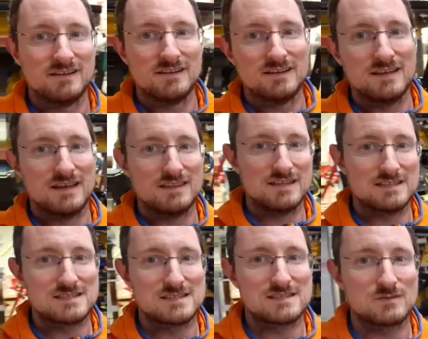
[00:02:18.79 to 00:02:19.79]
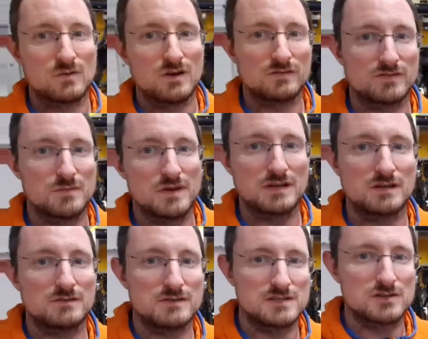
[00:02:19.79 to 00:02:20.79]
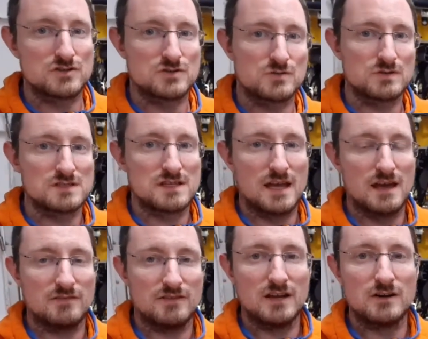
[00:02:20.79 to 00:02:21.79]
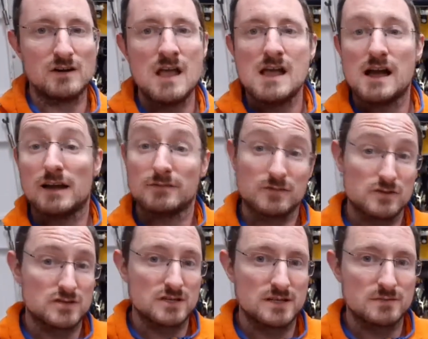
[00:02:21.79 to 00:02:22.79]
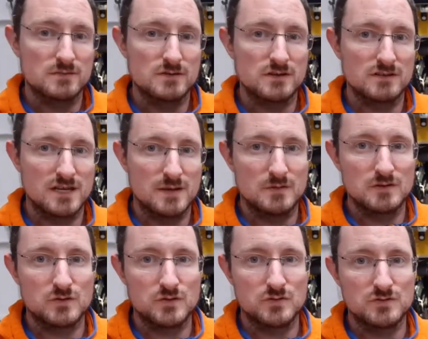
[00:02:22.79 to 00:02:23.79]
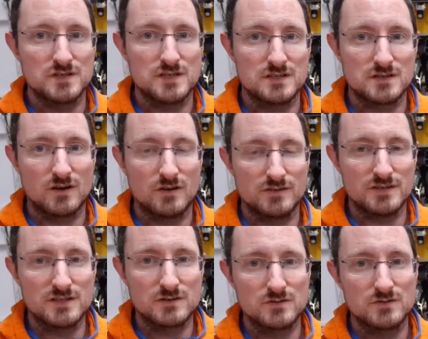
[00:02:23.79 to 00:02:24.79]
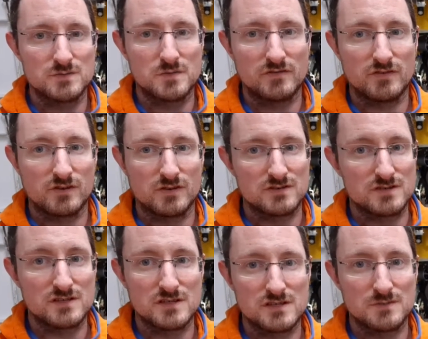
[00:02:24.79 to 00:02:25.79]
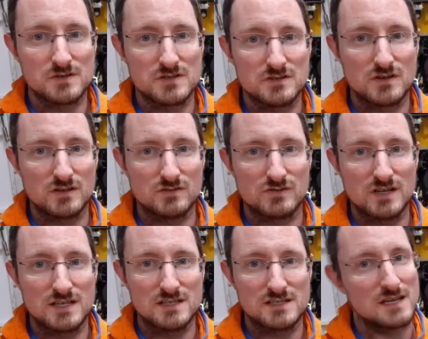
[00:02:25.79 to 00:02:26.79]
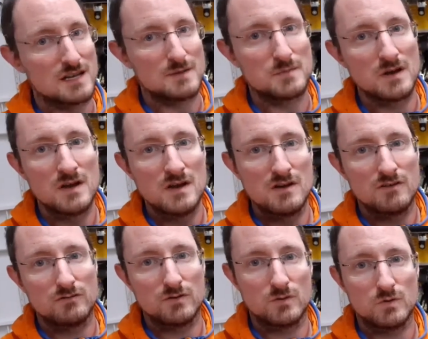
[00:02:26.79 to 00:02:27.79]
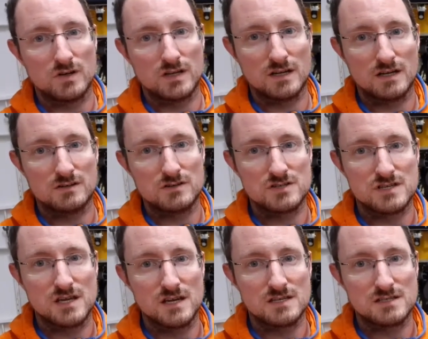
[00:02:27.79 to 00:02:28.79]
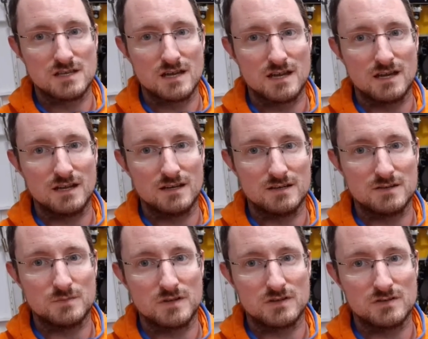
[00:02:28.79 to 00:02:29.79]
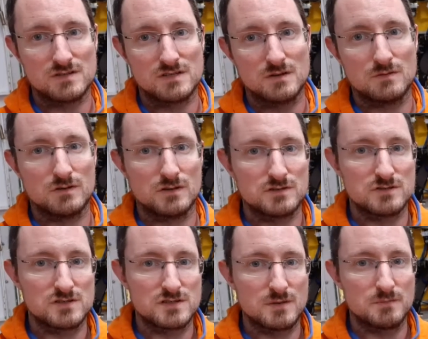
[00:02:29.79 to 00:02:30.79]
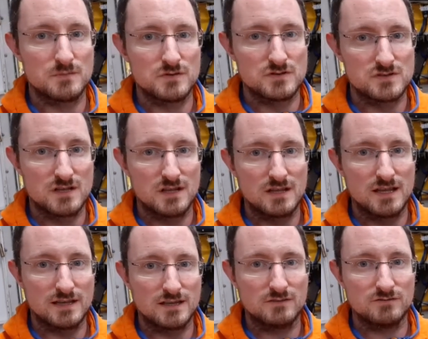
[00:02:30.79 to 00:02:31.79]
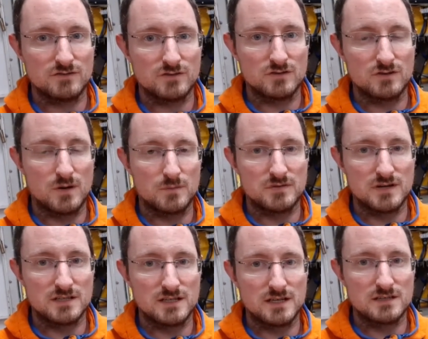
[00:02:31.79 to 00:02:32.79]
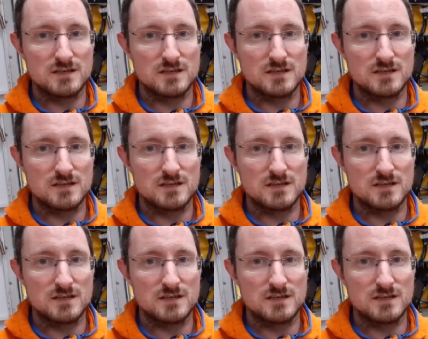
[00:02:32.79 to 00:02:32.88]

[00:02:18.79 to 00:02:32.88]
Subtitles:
yeah, that's one of the bigger research tools they have here. Unfortunately, we're not able to use it on this cruise because the system is not really set up for working under sea ice, and because there were also some personnel lacking for operating it.